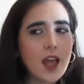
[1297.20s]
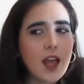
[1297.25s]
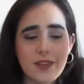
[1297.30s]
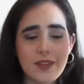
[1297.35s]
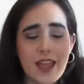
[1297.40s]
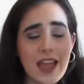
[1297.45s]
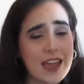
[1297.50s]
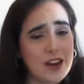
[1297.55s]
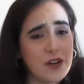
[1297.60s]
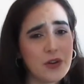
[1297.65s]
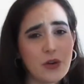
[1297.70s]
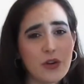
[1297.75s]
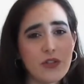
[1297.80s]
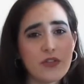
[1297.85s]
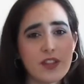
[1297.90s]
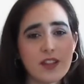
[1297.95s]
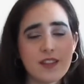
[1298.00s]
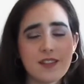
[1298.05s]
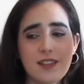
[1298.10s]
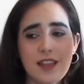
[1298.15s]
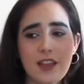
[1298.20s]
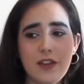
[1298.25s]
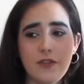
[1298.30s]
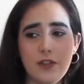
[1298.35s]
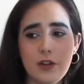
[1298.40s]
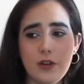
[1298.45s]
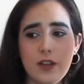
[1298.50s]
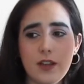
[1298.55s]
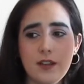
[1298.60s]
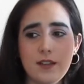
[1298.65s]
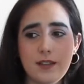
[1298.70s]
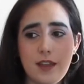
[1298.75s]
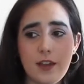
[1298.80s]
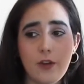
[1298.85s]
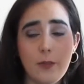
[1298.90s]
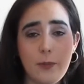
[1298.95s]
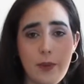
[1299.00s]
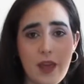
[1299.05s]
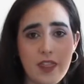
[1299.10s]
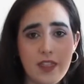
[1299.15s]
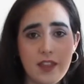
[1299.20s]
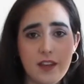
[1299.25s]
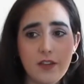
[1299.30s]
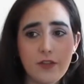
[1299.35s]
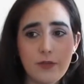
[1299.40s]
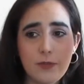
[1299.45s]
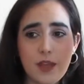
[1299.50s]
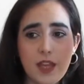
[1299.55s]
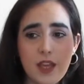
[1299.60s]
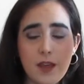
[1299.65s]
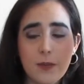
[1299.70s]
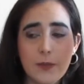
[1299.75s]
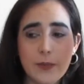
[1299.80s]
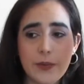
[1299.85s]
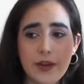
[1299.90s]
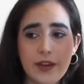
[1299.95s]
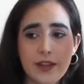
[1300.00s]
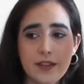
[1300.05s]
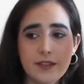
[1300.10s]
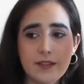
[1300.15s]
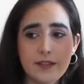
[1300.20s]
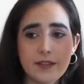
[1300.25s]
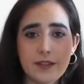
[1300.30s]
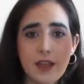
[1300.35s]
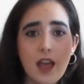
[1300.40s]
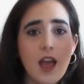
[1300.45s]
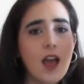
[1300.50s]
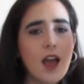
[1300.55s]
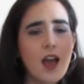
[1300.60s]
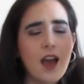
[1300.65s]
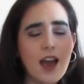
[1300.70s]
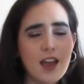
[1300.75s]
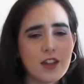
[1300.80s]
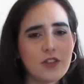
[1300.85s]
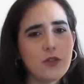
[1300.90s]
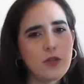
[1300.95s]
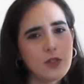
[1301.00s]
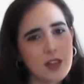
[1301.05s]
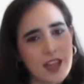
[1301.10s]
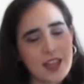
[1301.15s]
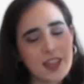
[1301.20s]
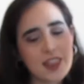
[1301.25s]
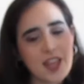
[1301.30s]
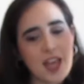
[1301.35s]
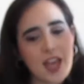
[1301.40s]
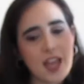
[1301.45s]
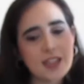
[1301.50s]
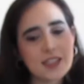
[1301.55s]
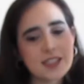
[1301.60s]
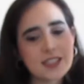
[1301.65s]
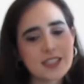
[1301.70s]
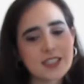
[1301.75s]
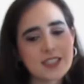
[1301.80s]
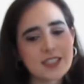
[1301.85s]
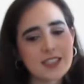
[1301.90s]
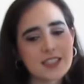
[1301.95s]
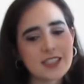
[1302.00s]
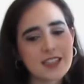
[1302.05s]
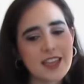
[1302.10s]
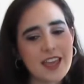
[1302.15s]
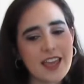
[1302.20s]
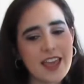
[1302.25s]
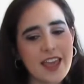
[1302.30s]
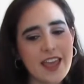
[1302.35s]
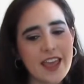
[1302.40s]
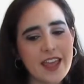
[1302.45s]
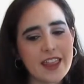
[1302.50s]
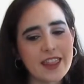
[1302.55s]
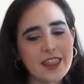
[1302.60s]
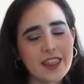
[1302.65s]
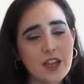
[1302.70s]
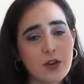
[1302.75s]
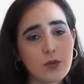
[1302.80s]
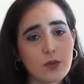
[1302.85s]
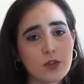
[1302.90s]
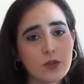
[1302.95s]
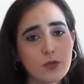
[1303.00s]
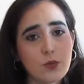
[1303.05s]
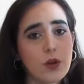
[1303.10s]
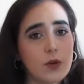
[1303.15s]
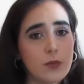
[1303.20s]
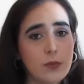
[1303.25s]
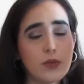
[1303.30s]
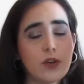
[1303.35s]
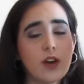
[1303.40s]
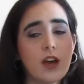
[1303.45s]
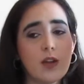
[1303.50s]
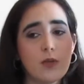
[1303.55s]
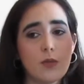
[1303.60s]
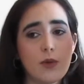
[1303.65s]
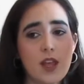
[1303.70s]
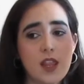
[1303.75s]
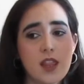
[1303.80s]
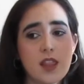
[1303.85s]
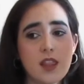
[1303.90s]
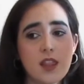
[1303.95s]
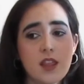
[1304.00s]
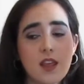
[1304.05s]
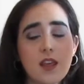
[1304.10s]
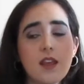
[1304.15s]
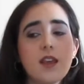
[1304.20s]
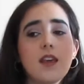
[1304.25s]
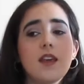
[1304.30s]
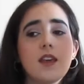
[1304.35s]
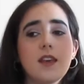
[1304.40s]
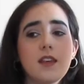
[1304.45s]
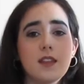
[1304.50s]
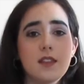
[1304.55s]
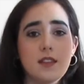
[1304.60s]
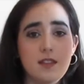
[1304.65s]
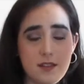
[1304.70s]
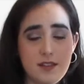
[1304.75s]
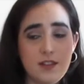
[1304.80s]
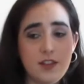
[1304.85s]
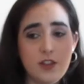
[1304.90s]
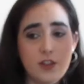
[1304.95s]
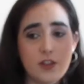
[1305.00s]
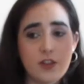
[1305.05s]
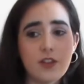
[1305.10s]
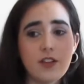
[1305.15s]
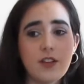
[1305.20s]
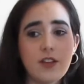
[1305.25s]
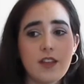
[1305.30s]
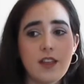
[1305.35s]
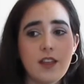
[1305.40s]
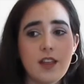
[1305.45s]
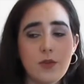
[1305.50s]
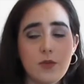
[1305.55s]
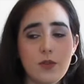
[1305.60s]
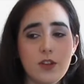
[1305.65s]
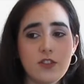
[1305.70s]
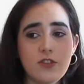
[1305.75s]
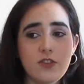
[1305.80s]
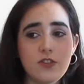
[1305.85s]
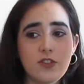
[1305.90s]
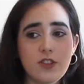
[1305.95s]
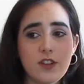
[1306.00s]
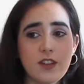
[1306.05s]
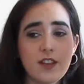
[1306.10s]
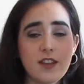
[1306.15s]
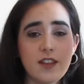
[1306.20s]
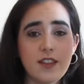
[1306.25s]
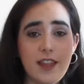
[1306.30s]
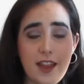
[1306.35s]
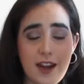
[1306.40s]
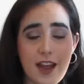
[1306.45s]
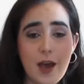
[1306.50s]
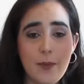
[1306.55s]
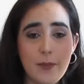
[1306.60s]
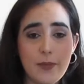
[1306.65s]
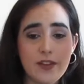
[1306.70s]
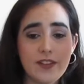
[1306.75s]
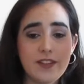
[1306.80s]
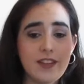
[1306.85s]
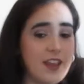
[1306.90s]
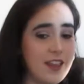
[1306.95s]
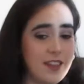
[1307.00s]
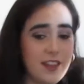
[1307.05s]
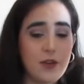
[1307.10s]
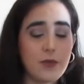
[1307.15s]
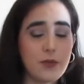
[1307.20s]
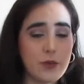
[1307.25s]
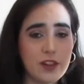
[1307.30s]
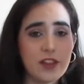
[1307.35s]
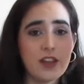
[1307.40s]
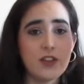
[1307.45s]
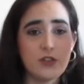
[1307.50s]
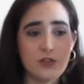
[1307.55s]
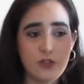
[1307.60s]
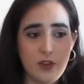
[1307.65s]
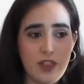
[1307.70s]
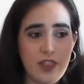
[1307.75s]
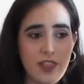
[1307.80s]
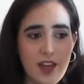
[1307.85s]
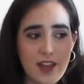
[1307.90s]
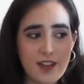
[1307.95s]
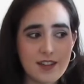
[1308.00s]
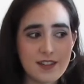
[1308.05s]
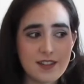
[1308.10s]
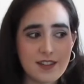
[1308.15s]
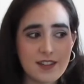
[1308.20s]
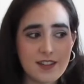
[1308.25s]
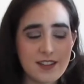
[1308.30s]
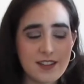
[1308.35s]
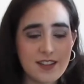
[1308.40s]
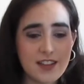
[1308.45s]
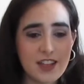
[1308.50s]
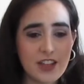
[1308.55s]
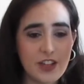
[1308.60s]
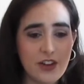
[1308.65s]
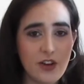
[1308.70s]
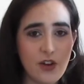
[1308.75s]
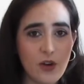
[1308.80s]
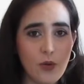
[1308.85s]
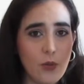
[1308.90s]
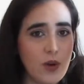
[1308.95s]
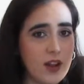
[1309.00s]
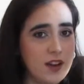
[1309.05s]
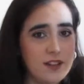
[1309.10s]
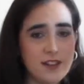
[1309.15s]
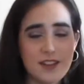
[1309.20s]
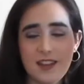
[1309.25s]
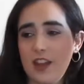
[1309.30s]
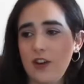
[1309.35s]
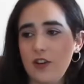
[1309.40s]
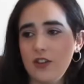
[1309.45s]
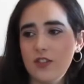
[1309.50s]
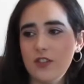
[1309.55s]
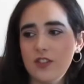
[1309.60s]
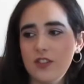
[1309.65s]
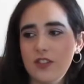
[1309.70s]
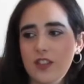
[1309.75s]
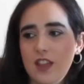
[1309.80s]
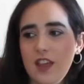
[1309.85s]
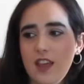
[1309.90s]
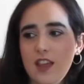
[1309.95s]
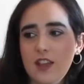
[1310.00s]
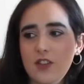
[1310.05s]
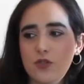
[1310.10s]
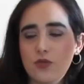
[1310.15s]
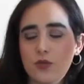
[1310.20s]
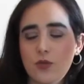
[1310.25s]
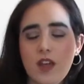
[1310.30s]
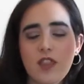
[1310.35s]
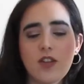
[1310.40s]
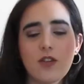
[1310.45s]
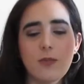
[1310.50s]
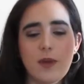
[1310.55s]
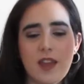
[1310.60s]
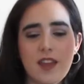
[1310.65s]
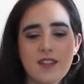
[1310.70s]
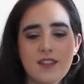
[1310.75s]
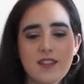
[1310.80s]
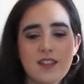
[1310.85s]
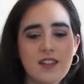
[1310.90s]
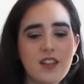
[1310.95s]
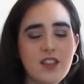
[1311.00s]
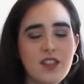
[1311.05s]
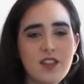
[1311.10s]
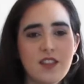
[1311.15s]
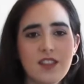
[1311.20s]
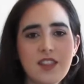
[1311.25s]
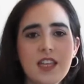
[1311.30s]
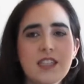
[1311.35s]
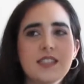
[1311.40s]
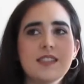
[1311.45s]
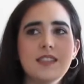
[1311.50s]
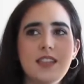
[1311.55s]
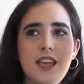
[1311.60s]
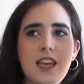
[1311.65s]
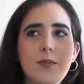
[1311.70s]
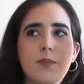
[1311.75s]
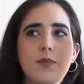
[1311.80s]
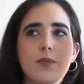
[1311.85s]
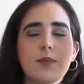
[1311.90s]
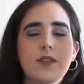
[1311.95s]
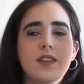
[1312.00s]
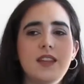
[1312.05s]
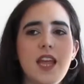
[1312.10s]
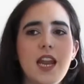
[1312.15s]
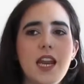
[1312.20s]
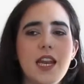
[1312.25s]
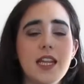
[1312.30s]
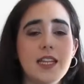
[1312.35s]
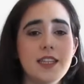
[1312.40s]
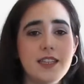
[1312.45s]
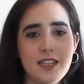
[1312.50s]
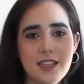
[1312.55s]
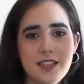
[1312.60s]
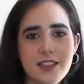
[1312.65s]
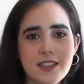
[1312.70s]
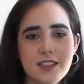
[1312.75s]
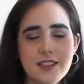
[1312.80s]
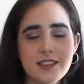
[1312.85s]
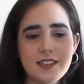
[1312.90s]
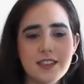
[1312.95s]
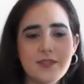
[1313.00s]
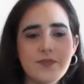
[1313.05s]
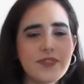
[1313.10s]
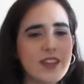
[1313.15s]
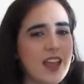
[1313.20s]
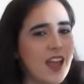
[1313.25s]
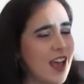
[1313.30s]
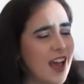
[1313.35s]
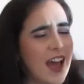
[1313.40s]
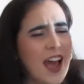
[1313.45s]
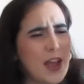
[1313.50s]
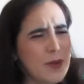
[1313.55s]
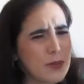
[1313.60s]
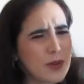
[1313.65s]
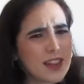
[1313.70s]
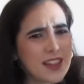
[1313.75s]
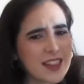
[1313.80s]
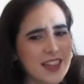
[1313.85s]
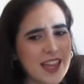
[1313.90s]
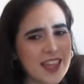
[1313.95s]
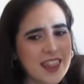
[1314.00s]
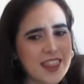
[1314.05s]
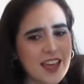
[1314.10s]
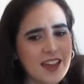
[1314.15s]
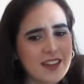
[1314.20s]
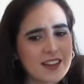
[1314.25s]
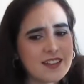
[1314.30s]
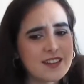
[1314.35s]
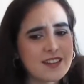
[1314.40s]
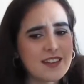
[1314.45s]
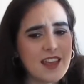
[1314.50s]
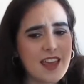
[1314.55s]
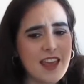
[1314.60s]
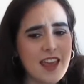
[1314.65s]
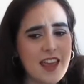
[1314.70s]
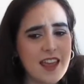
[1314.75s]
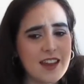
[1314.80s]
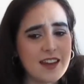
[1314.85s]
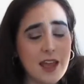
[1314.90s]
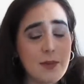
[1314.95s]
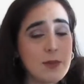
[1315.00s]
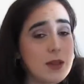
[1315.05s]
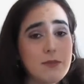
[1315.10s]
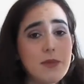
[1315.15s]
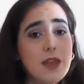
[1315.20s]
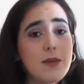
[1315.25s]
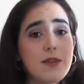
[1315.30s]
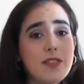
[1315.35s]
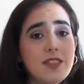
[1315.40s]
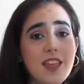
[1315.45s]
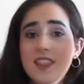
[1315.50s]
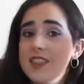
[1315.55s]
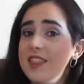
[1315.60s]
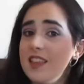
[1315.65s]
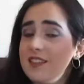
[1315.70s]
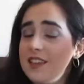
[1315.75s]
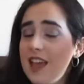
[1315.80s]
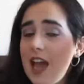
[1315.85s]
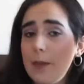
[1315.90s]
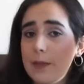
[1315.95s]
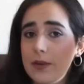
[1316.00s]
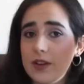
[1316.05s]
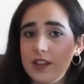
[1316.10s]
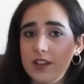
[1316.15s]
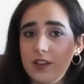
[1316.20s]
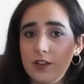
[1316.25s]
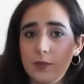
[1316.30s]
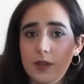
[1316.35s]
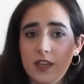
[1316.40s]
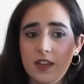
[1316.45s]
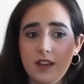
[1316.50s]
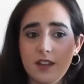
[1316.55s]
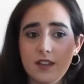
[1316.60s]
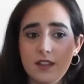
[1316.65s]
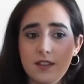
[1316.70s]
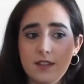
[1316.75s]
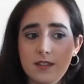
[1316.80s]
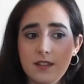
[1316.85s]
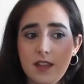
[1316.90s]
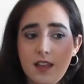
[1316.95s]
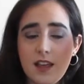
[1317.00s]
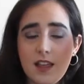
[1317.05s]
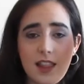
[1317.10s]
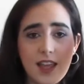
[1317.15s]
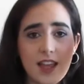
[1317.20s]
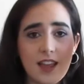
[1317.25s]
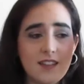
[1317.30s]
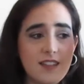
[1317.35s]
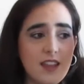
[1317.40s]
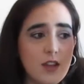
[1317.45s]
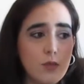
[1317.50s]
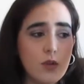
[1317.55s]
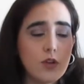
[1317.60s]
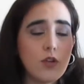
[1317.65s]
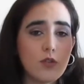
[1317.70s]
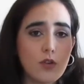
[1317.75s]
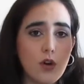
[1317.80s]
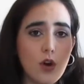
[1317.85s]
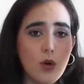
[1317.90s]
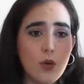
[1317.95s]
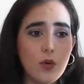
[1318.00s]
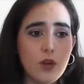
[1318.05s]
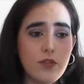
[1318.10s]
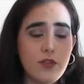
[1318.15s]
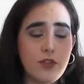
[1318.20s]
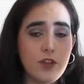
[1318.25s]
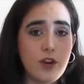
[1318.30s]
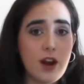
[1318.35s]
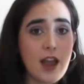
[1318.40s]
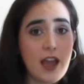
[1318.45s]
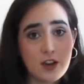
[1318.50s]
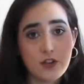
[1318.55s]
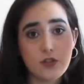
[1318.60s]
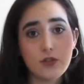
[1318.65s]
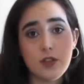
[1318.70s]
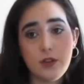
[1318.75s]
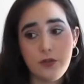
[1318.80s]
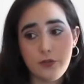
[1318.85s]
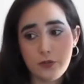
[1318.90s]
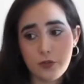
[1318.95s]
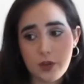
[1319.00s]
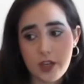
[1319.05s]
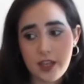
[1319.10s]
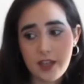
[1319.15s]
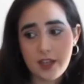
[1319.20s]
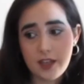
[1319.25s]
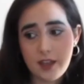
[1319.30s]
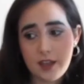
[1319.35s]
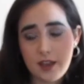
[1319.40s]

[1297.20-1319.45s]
I don't know if that's like very psychopathic of me, but I do like that. And there was one book I read this year in which that happened, and I really enjoyed that. You know, when the characters try their best and they think they escaped, but then they didn't. I really like that. And I mean, maybe that does happen here because, like I said, we don't know if they're actually free.